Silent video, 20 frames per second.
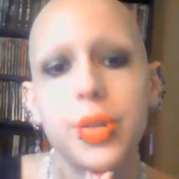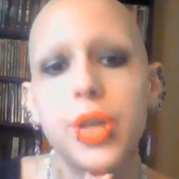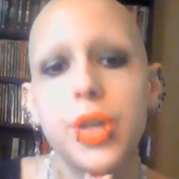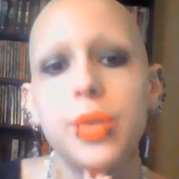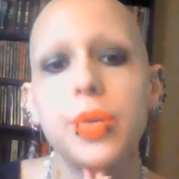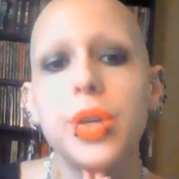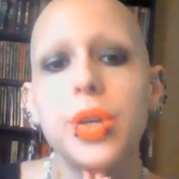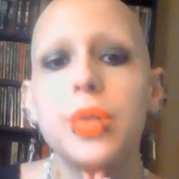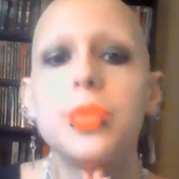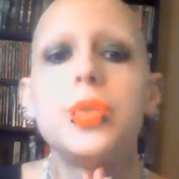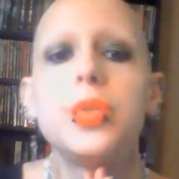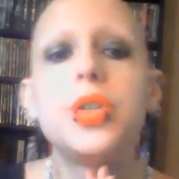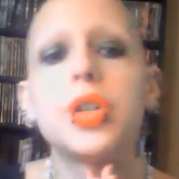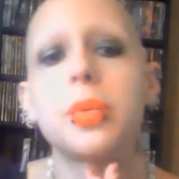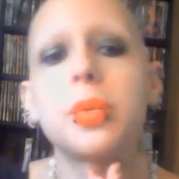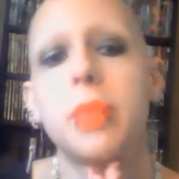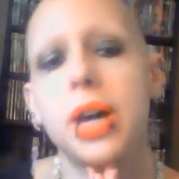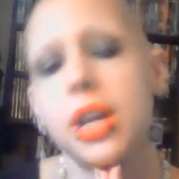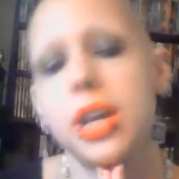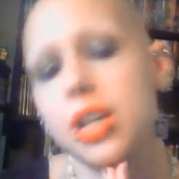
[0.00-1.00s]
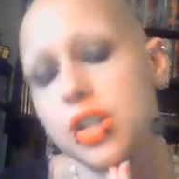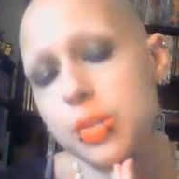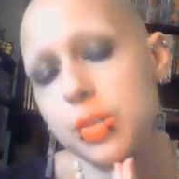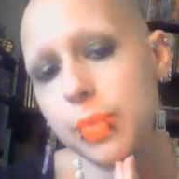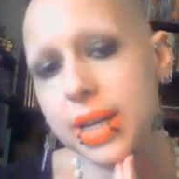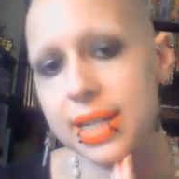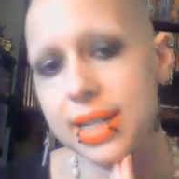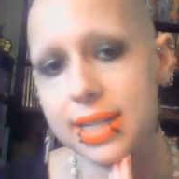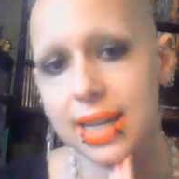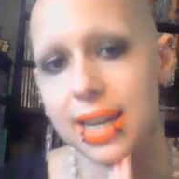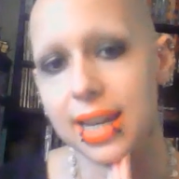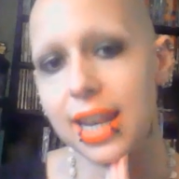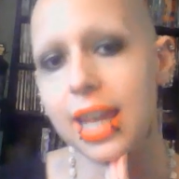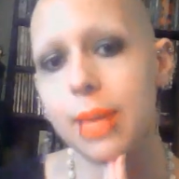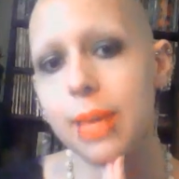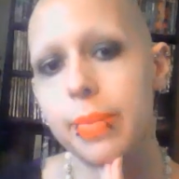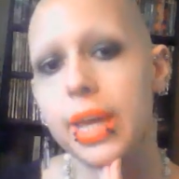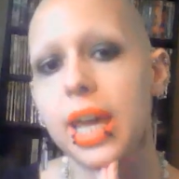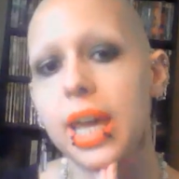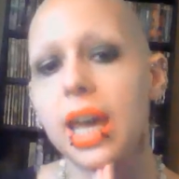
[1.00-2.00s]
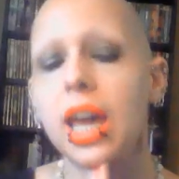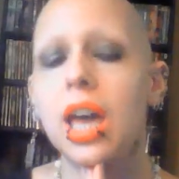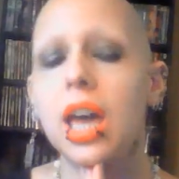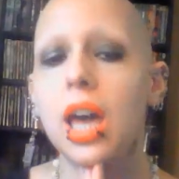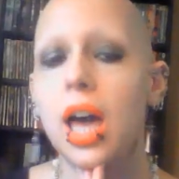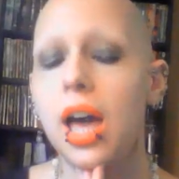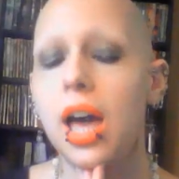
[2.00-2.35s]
you use your punishment dynamic,